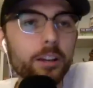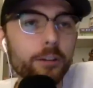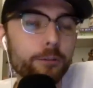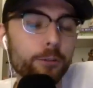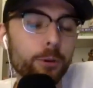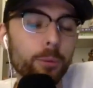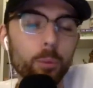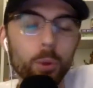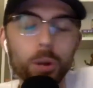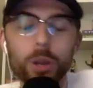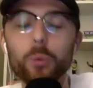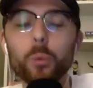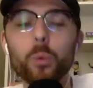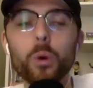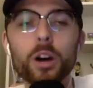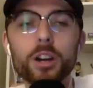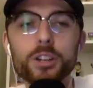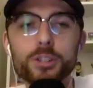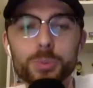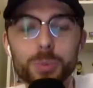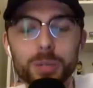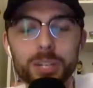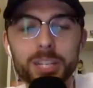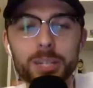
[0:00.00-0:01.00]
from what it
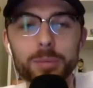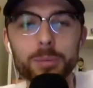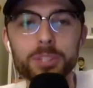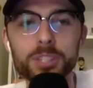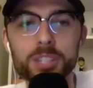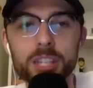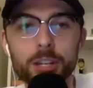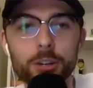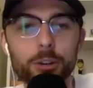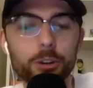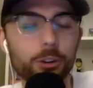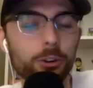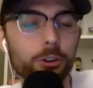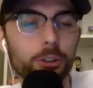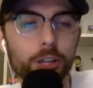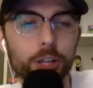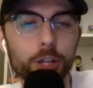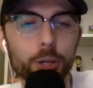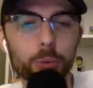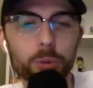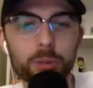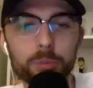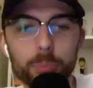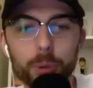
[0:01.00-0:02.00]
was when he was here
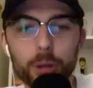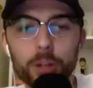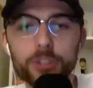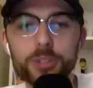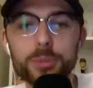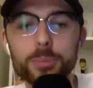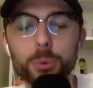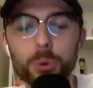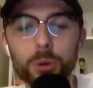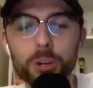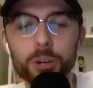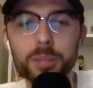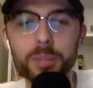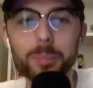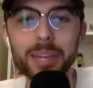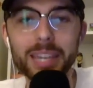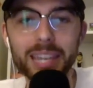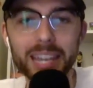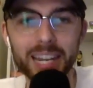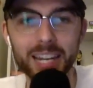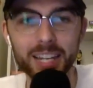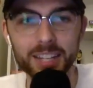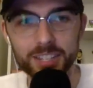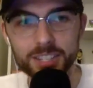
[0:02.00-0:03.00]
earlier with Baltimore at the
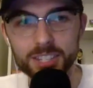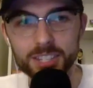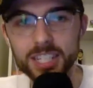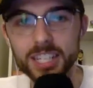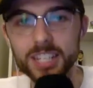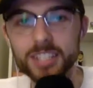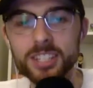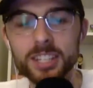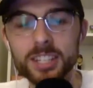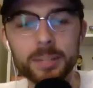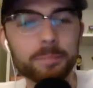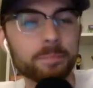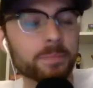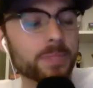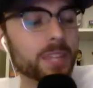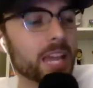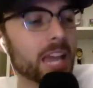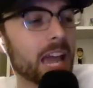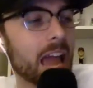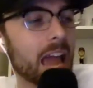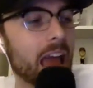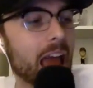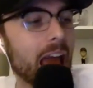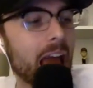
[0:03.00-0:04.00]
beginning of the season.
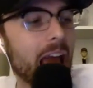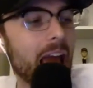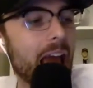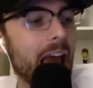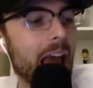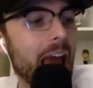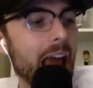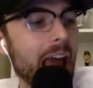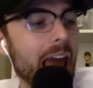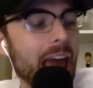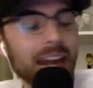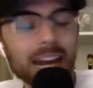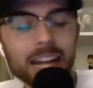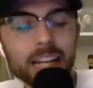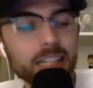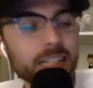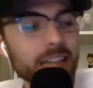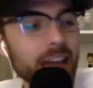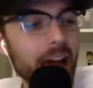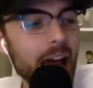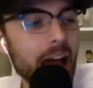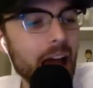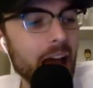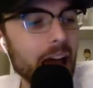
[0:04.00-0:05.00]
And I,
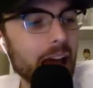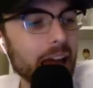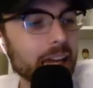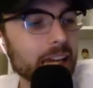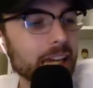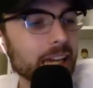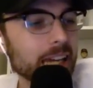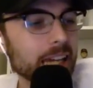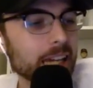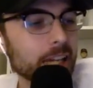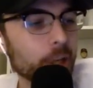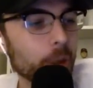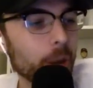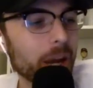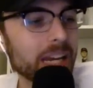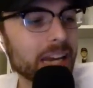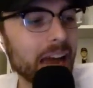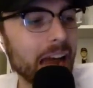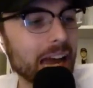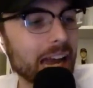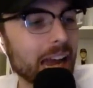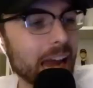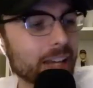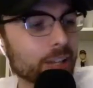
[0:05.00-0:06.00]
you know,
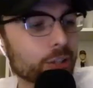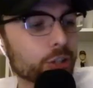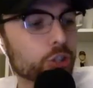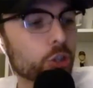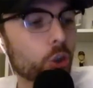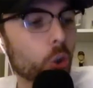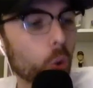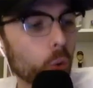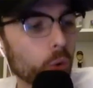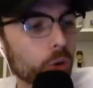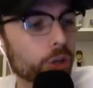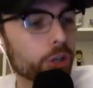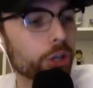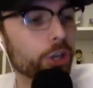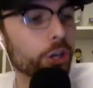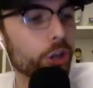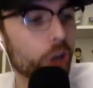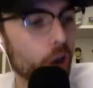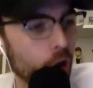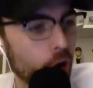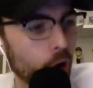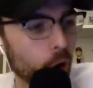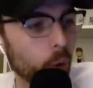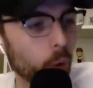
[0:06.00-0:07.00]
I, I don't
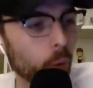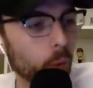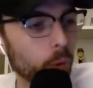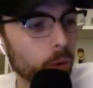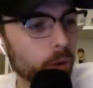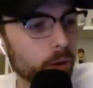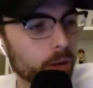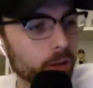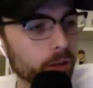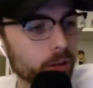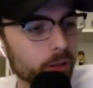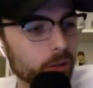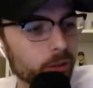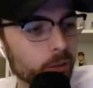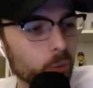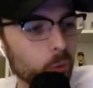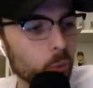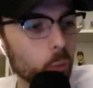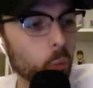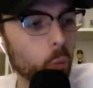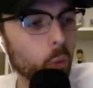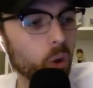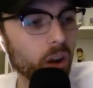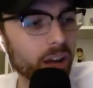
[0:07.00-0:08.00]
know
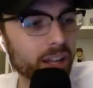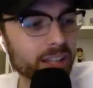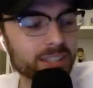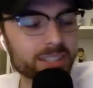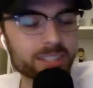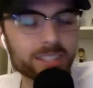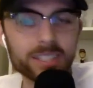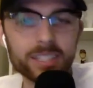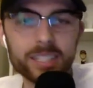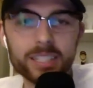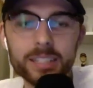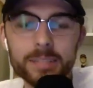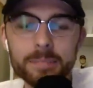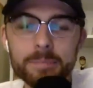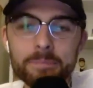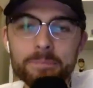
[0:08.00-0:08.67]
what